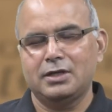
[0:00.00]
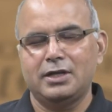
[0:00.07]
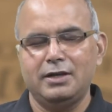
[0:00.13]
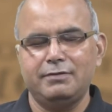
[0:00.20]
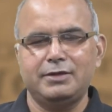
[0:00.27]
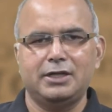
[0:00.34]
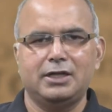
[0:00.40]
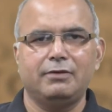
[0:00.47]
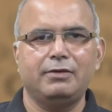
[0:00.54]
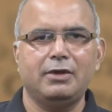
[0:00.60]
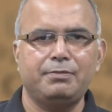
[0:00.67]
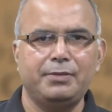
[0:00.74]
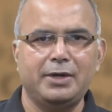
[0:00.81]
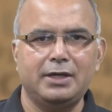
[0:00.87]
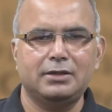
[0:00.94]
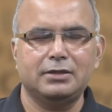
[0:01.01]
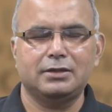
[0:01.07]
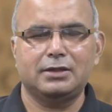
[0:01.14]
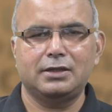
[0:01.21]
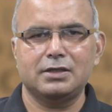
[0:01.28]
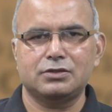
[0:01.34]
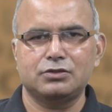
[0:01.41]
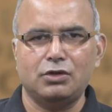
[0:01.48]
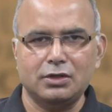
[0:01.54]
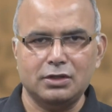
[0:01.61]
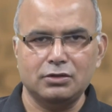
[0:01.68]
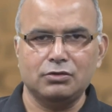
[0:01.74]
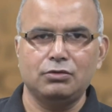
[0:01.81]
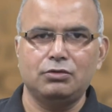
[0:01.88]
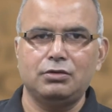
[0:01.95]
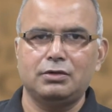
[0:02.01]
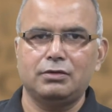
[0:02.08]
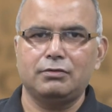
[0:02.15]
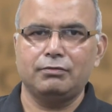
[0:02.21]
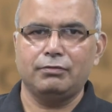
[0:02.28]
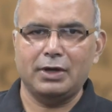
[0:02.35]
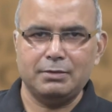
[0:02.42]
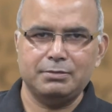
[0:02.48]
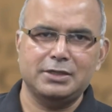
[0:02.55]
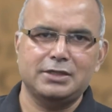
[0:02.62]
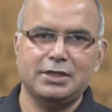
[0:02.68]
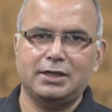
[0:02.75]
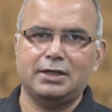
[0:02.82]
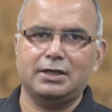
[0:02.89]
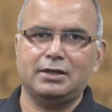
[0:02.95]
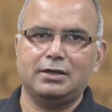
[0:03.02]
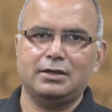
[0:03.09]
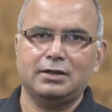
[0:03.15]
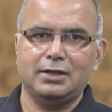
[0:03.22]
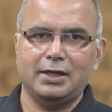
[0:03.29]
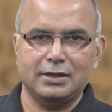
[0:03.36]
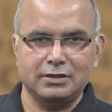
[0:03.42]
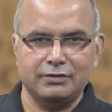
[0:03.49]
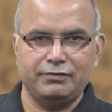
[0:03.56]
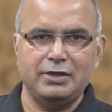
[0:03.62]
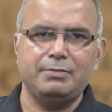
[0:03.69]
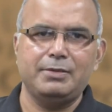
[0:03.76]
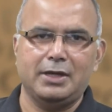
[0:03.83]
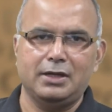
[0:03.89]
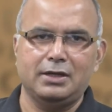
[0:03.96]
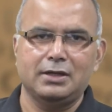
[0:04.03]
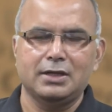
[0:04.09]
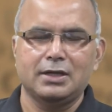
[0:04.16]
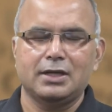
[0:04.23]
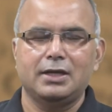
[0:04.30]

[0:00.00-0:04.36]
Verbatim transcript: If the development does not include one of the gender like the female,